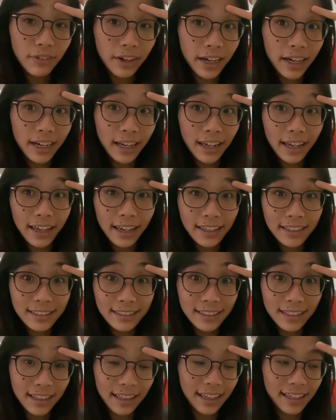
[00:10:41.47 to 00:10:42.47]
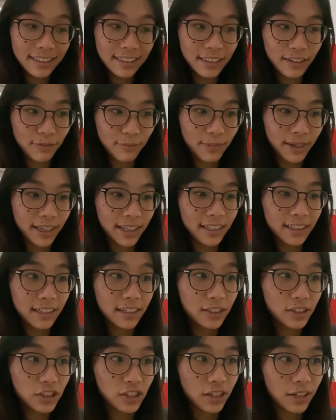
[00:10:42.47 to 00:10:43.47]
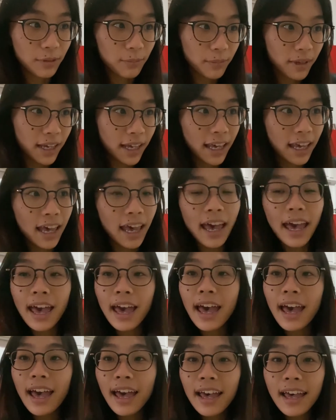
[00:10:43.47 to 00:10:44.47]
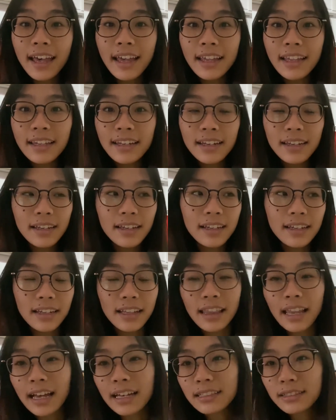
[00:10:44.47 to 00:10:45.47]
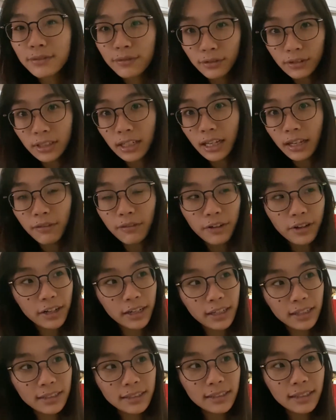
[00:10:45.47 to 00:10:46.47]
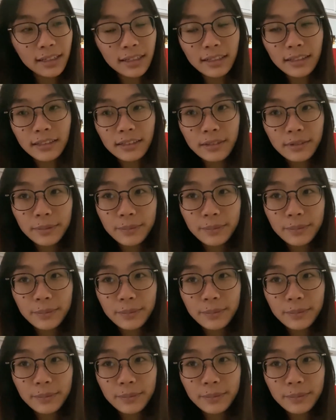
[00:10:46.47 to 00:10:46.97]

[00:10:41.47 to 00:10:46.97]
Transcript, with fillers: Friday is the last day of my internship and the last food delivery is here